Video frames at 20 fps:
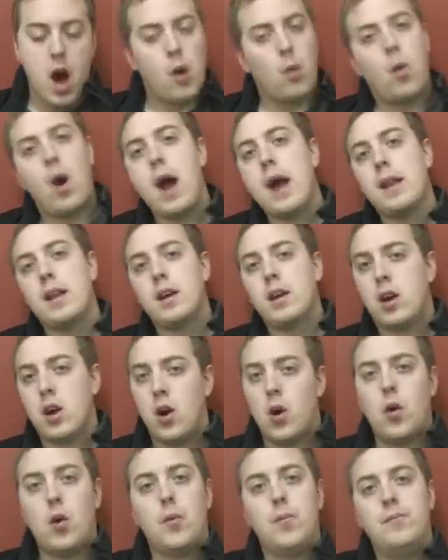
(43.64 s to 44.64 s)
a while
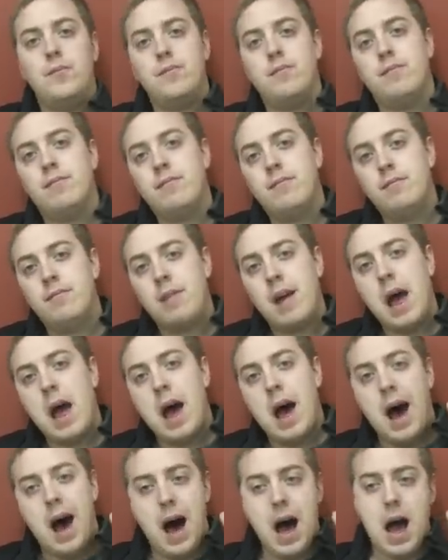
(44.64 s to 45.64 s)
ago,
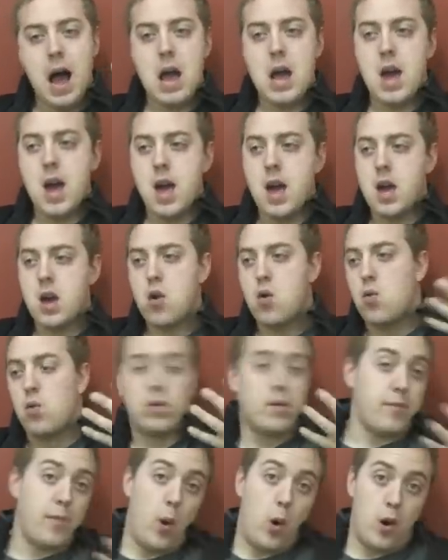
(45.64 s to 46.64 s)
I
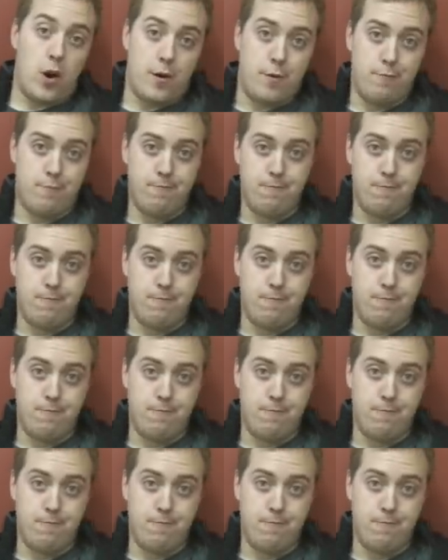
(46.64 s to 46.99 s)
was bored.